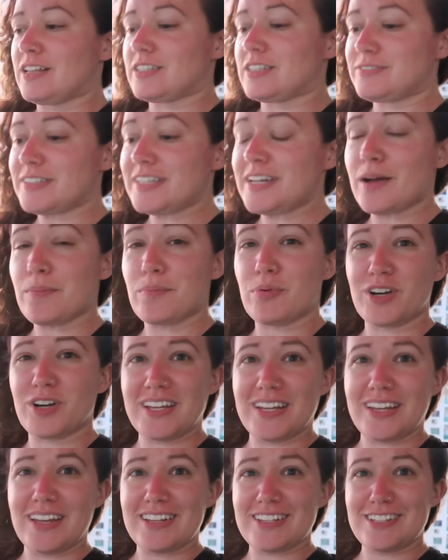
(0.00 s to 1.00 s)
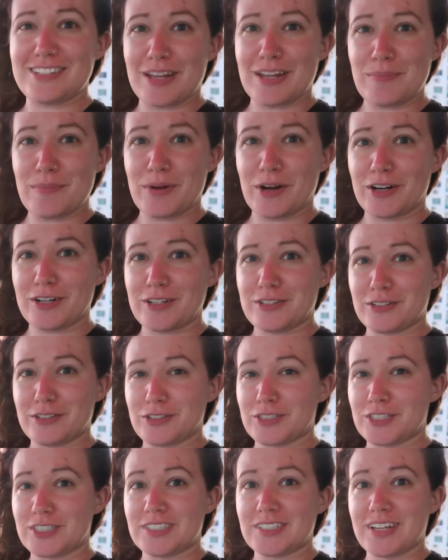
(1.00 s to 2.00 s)
Libby got pretty sunburned, so
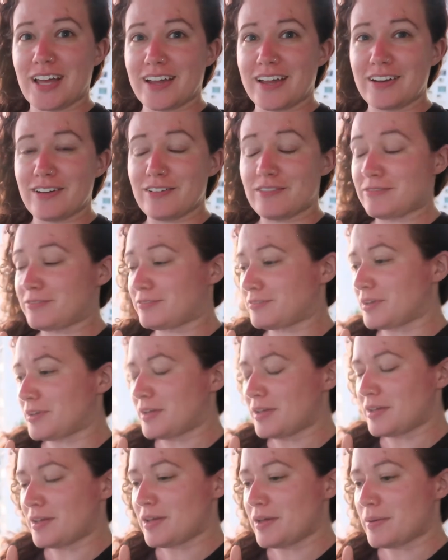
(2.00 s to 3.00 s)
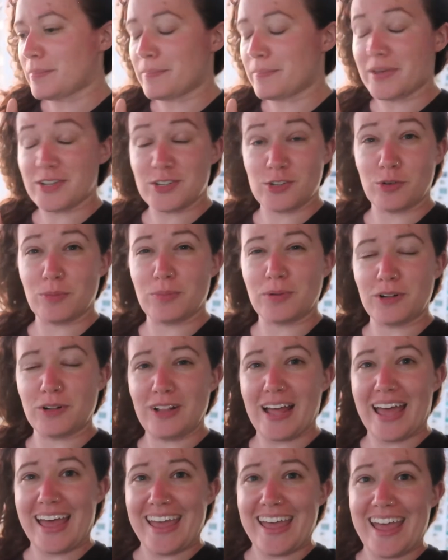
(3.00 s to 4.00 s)
she's kind of
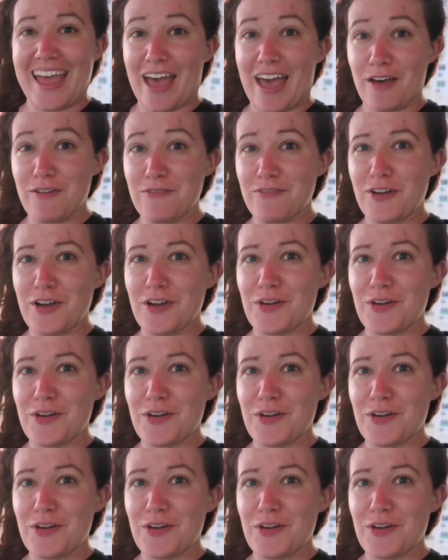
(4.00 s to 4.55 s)
miserable AF